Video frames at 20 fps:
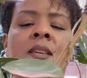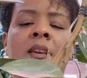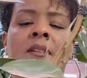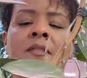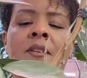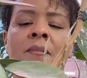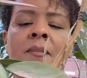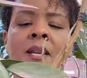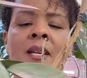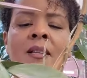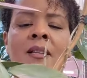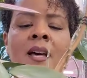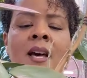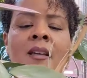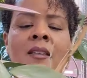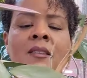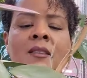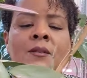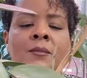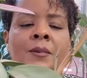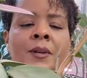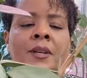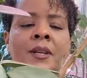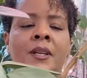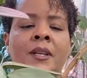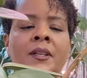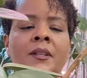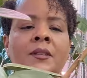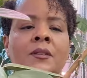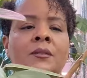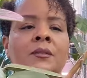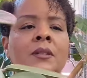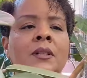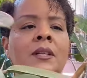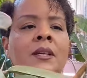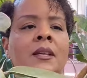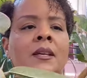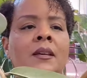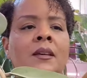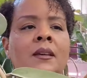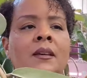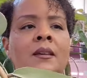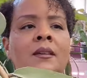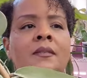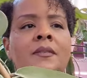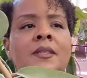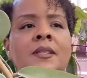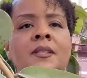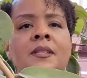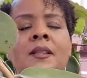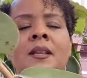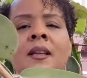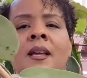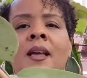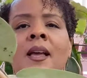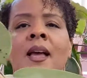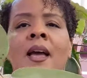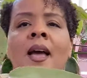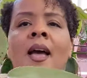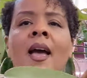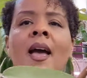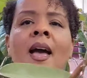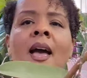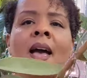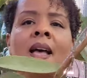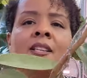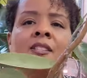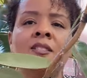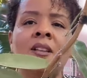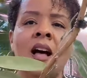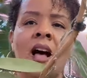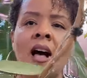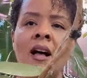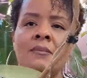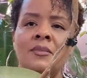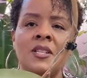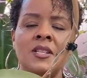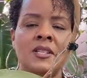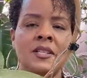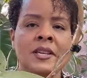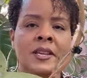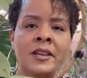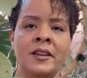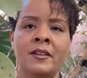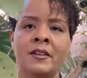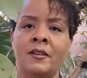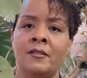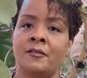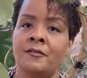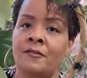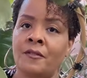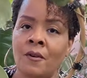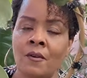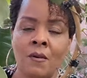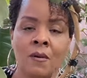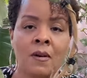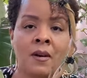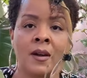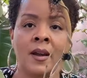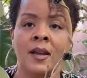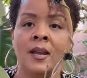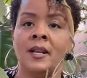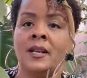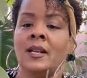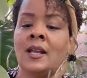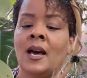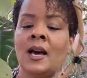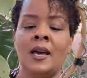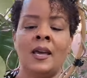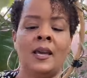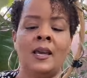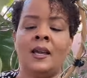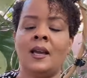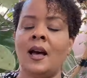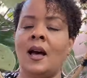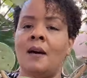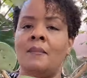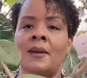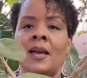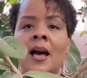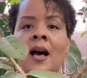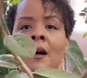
given me like 3 new leaves. And so I'm just here for it. Like, I mean,